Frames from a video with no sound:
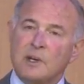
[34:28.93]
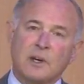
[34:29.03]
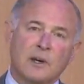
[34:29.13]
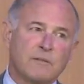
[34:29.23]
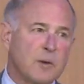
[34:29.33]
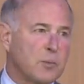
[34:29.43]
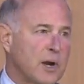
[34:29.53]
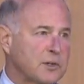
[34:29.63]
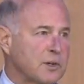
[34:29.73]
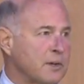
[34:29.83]
uh, from
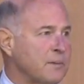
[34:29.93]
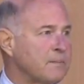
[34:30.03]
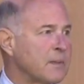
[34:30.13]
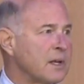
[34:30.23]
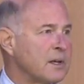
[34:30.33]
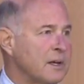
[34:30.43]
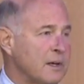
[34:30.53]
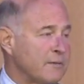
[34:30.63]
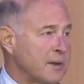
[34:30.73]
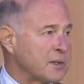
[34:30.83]
pressure
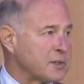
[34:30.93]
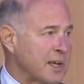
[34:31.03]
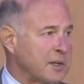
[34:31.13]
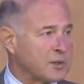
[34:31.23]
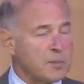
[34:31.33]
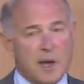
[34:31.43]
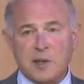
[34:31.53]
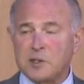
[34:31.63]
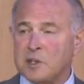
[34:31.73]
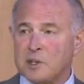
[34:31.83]
uh, from the states. So
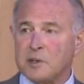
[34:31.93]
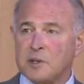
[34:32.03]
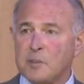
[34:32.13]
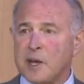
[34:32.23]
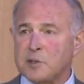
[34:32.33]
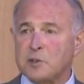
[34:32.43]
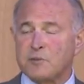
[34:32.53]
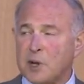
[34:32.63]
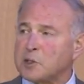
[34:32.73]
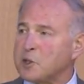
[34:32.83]
Madison, Madison's
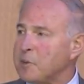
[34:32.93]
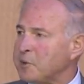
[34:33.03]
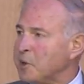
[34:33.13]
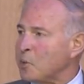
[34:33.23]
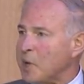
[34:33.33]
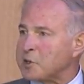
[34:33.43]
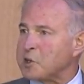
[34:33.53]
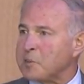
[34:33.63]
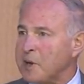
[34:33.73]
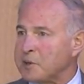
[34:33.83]
federalism, I think,
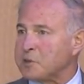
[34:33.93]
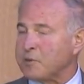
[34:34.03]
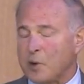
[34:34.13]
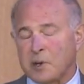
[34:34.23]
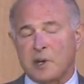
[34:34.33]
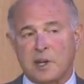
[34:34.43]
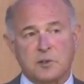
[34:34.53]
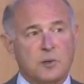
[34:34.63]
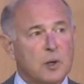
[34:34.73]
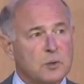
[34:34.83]
rested upon this very
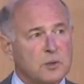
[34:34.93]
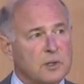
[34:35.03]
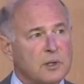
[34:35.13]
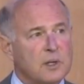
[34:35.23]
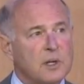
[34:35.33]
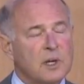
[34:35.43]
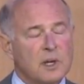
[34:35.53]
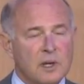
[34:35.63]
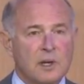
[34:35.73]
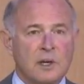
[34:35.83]
enhanced notion
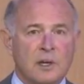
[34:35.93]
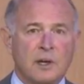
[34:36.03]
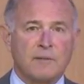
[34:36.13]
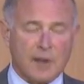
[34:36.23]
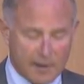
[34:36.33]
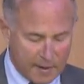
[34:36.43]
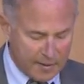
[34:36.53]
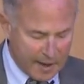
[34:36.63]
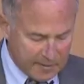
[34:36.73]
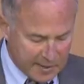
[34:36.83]
uh, of, ha of
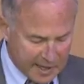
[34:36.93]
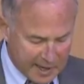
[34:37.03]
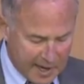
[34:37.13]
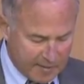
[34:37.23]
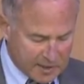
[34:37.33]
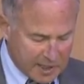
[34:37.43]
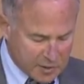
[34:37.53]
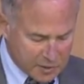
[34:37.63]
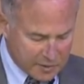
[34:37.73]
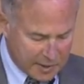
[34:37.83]
having that kind of a
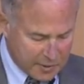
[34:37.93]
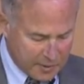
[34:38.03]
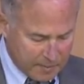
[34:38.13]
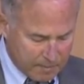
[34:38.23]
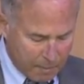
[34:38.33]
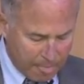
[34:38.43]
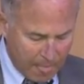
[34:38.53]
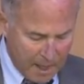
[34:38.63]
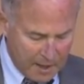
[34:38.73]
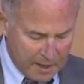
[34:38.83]
legislature.
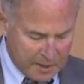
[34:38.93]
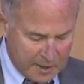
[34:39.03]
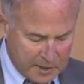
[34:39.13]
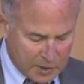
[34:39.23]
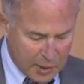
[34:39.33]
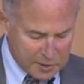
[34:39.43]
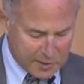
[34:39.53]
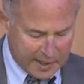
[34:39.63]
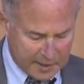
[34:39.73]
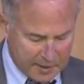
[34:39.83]
Uh, he
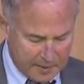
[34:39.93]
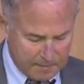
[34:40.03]
lost that.